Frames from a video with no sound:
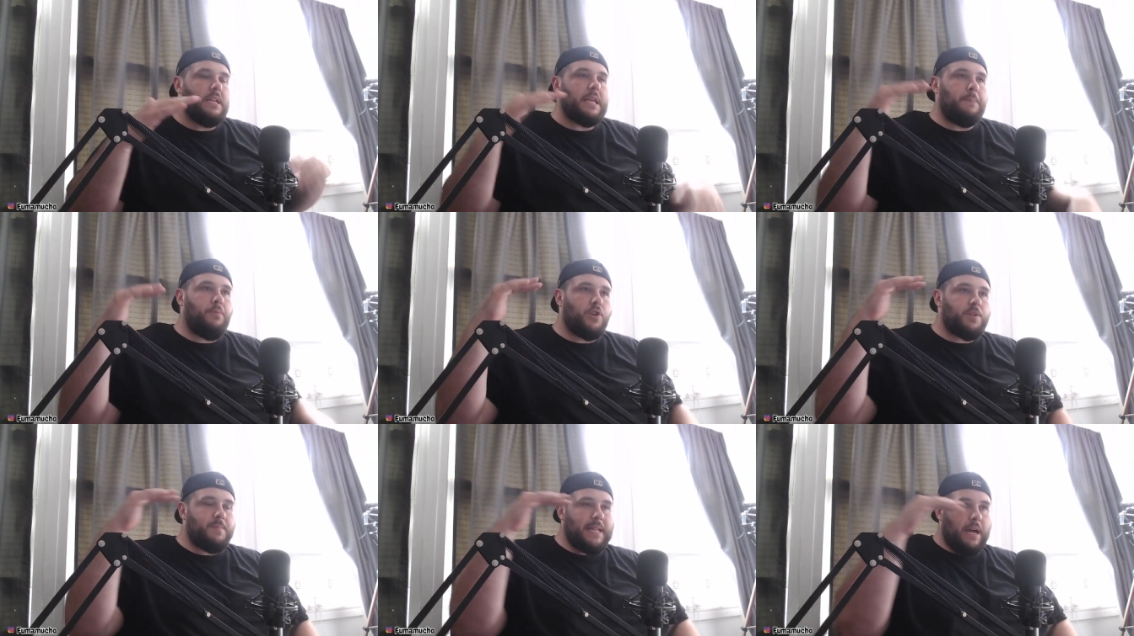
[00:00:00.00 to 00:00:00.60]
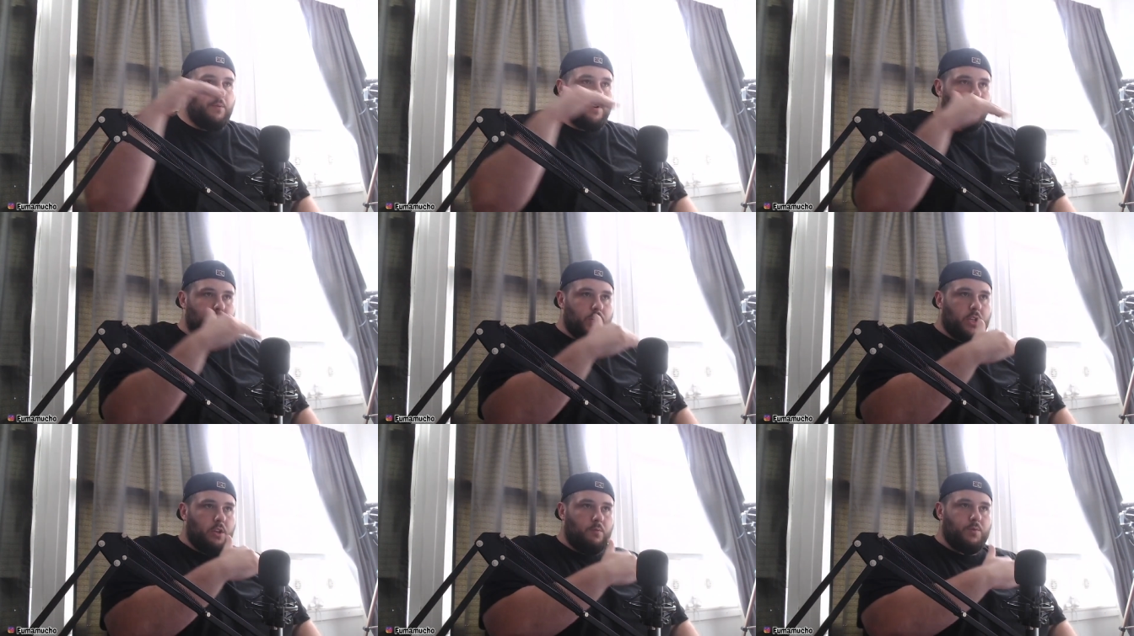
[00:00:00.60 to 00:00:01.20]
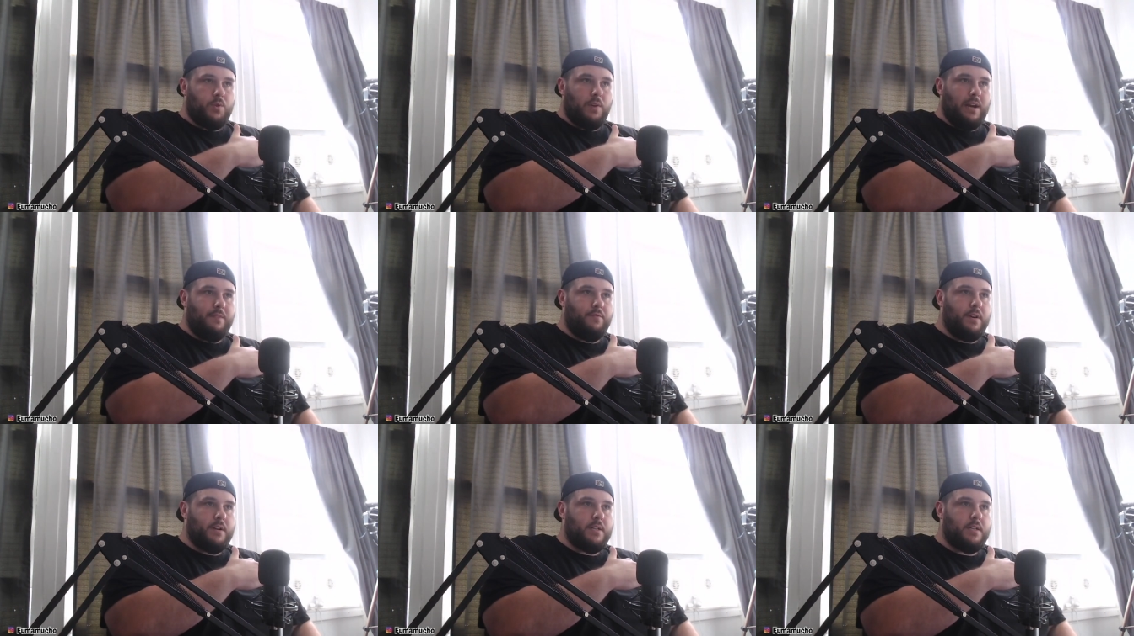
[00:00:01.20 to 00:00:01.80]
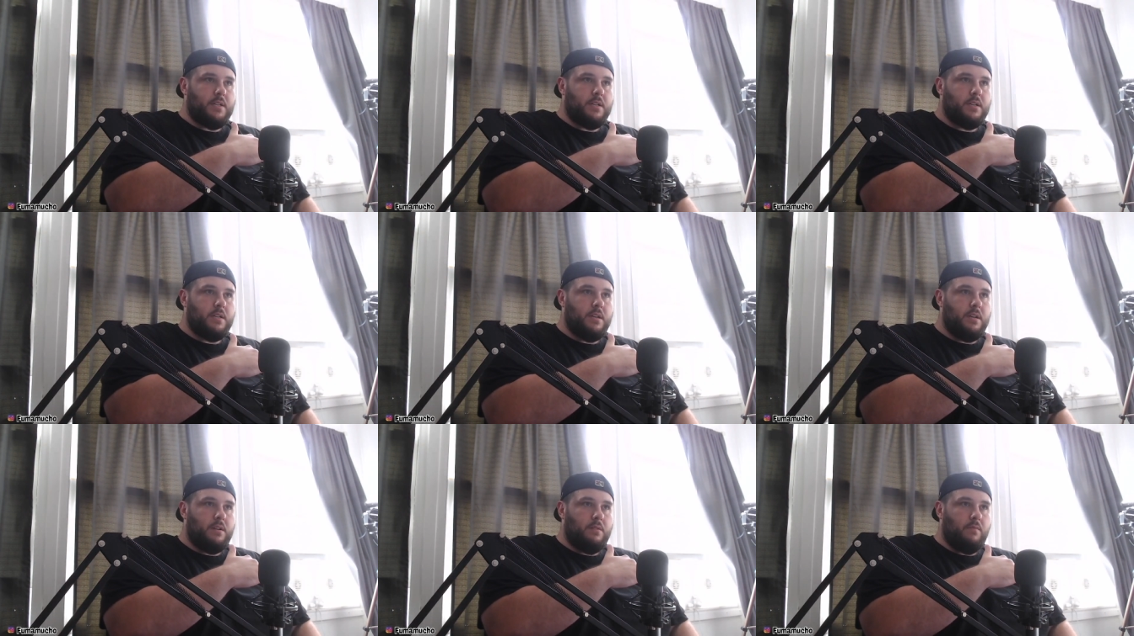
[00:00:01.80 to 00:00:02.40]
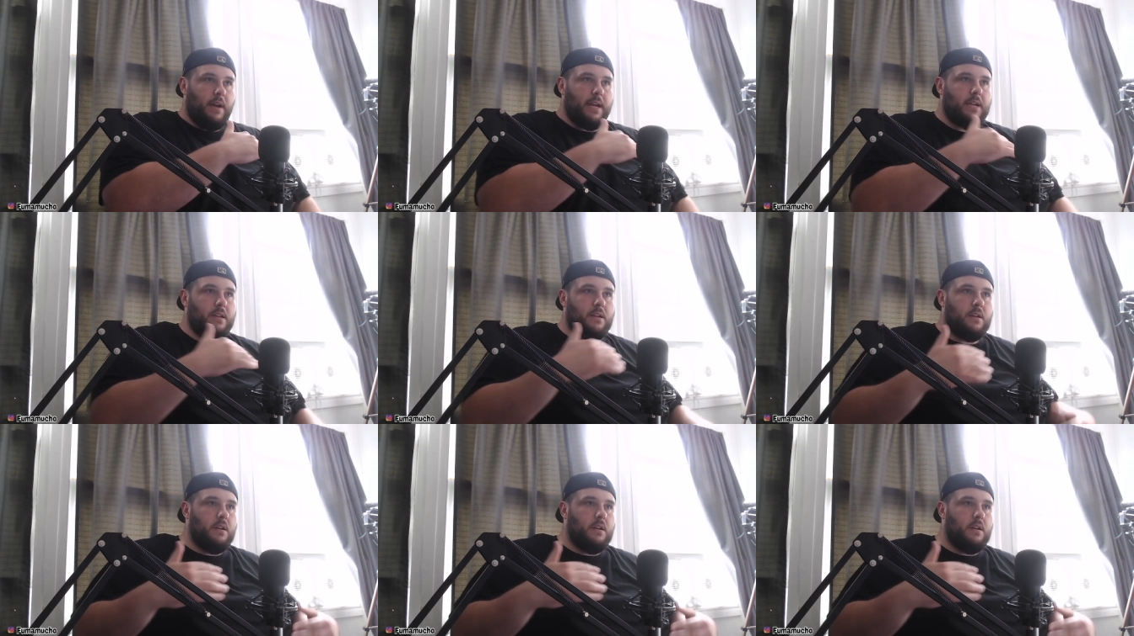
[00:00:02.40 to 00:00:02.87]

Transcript: They pushed me down one of those sloped driveways, right?